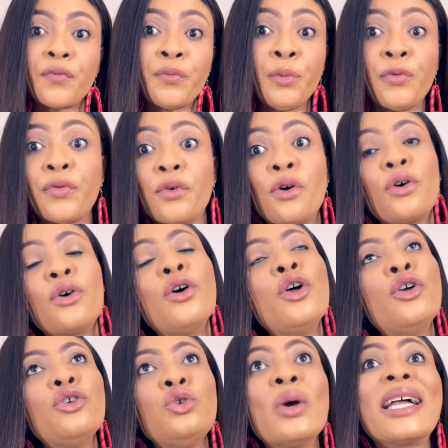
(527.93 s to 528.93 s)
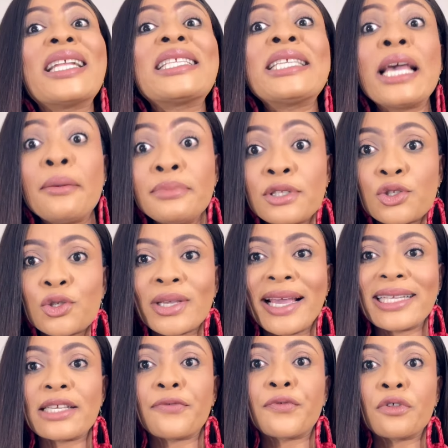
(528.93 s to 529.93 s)
before you attempt to
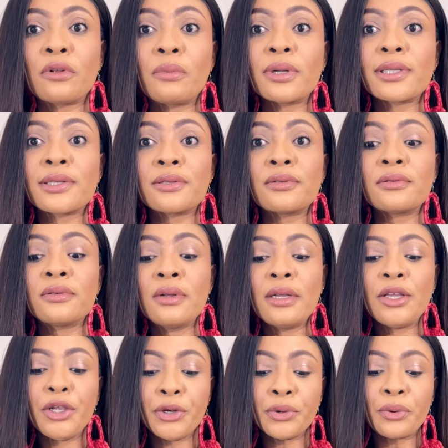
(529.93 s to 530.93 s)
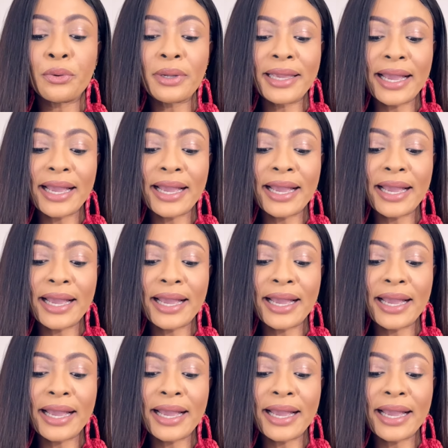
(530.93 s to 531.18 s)
get a full bottle, you know.